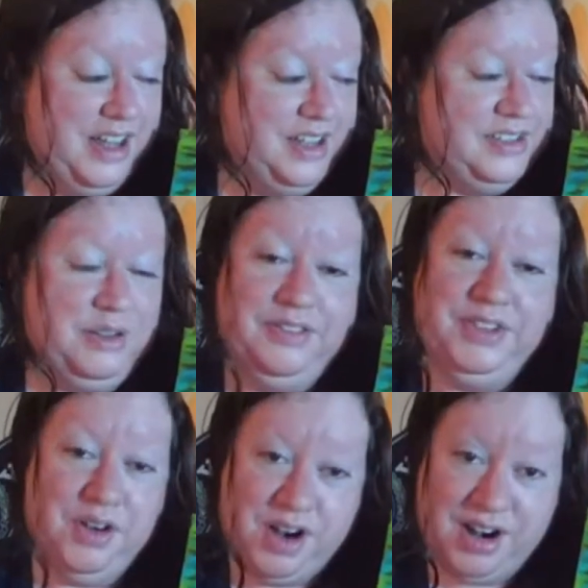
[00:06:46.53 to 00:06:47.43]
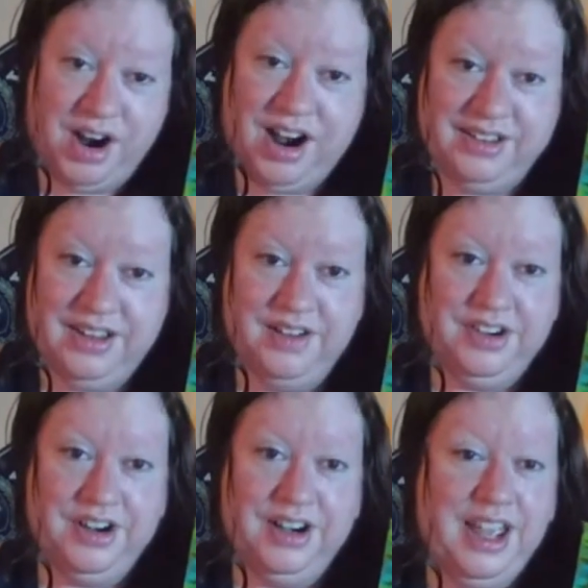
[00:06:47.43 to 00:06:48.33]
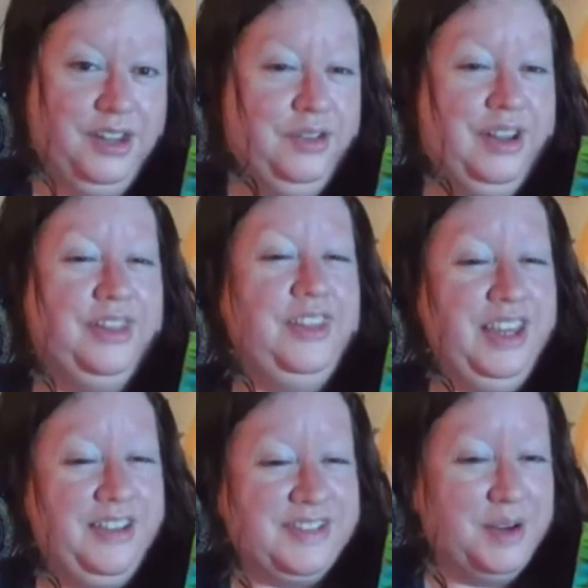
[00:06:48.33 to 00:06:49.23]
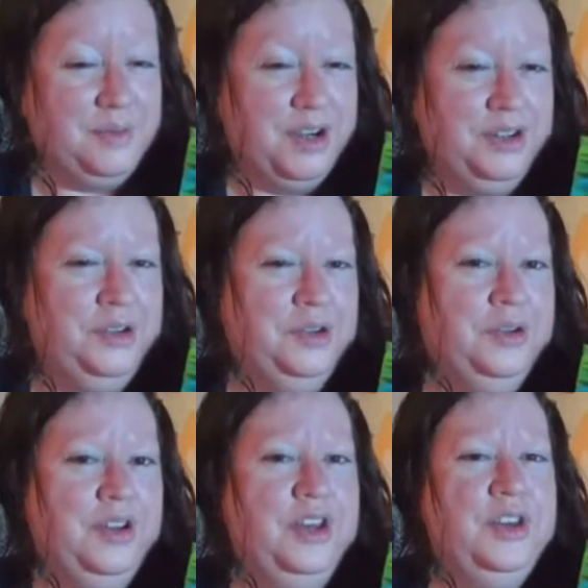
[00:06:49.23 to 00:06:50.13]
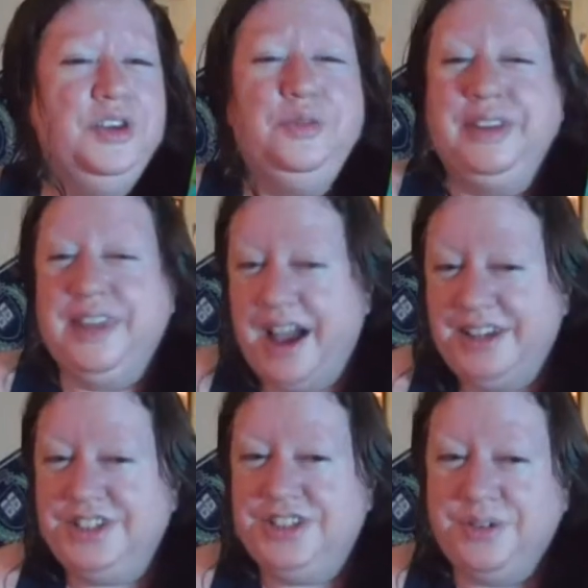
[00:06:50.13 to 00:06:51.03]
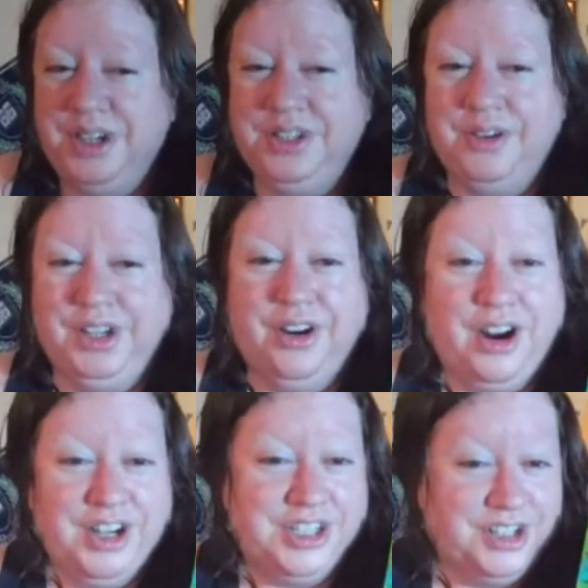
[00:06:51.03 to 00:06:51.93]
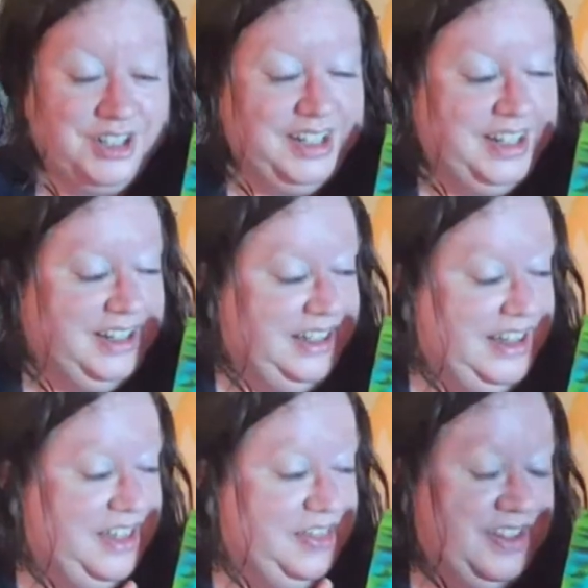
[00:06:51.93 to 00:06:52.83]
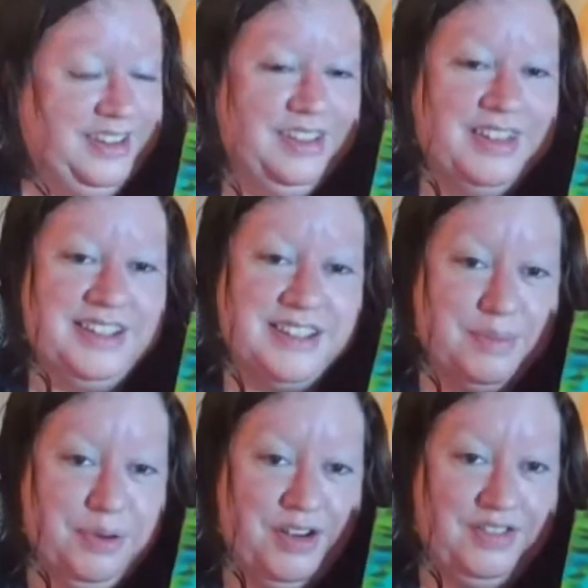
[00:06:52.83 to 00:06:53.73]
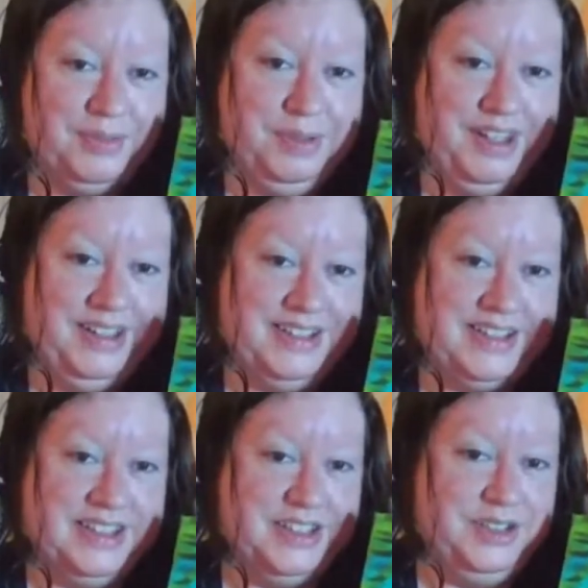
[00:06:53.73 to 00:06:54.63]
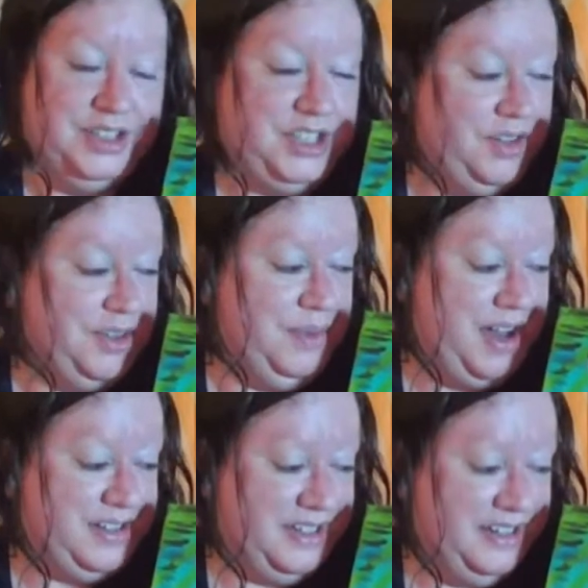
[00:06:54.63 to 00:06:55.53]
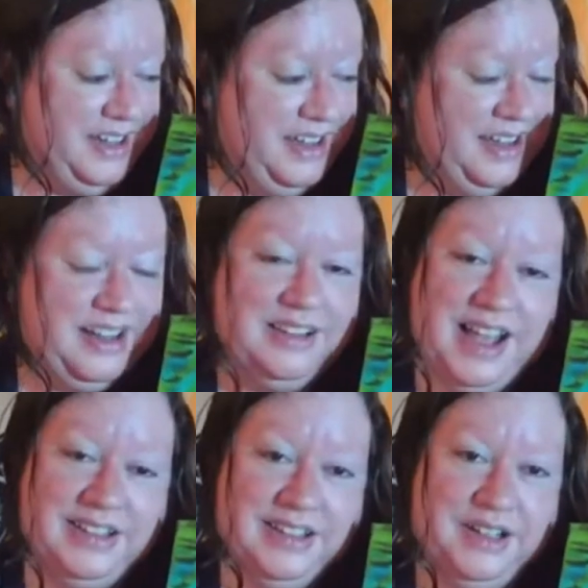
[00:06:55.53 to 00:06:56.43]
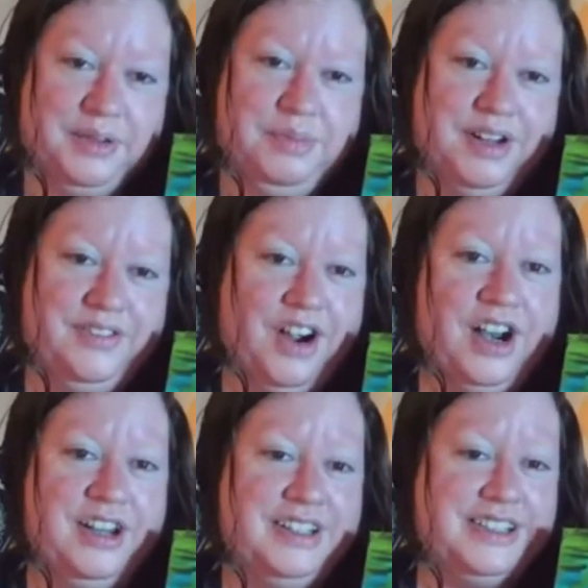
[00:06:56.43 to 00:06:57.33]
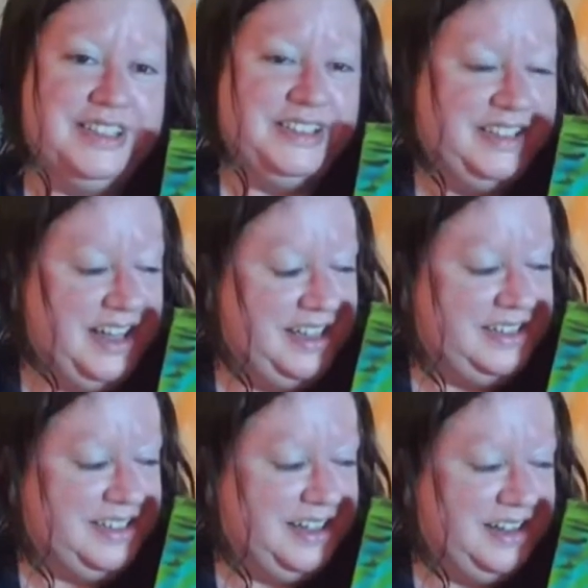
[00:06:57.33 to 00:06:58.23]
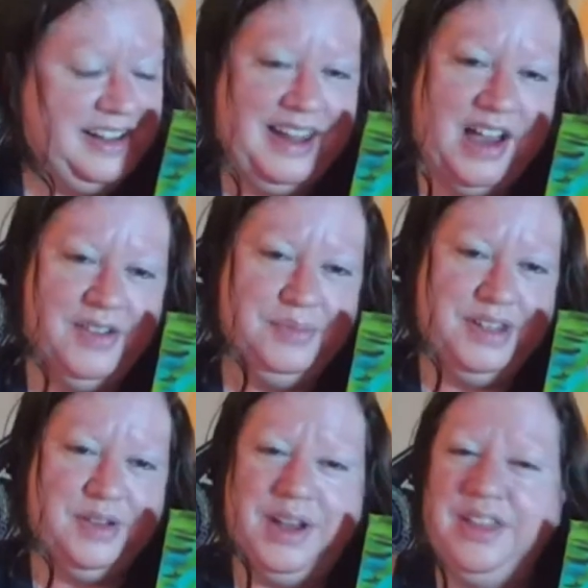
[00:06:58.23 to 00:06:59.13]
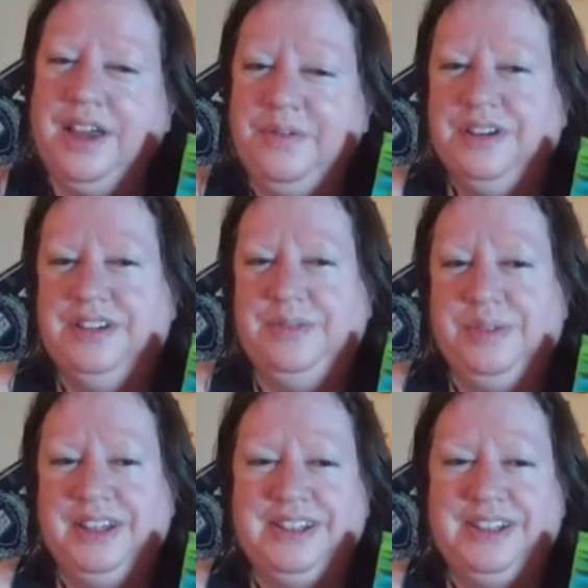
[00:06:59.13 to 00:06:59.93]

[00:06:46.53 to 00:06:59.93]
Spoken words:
So if you are an art lover and you can think of someone who you would like to join you on your art journey, then this is a perfect piece to show them how to collect a little bit of art and have it be the way they want it to be,